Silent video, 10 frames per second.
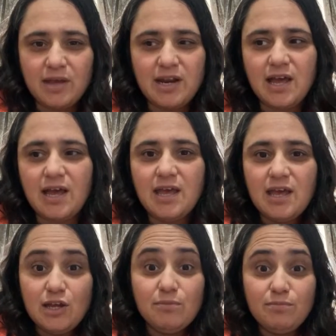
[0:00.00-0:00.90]
gonna
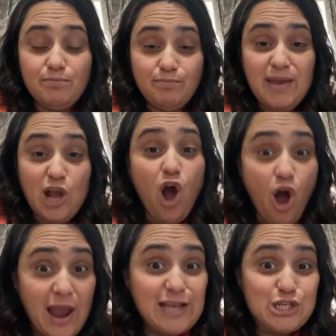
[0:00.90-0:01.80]
be
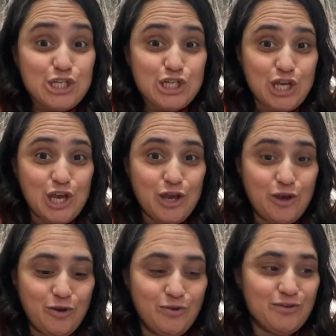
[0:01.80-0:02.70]
kind to
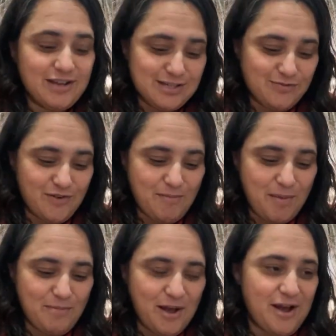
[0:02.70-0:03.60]
you, because
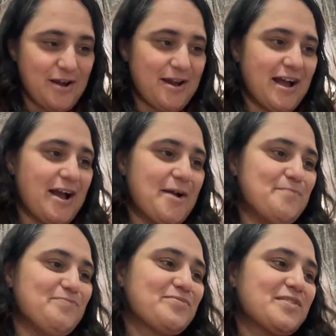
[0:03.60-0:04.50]
remember,
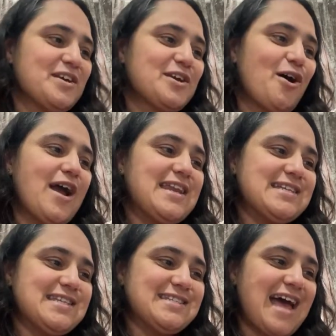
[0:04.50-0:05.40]

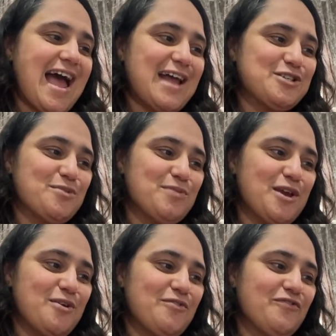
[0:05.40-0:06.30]
kindness is that
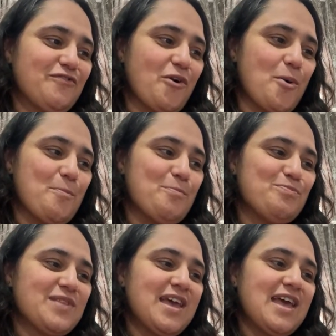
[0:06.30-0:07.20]
attribute from
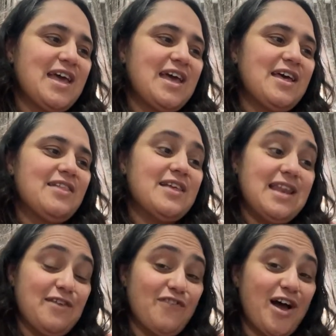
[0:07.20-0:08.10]
the
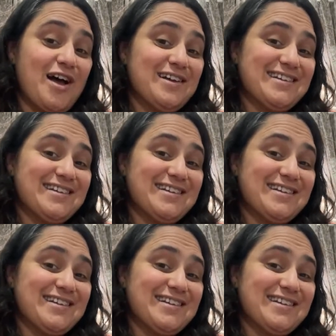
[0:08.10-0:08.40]
liver,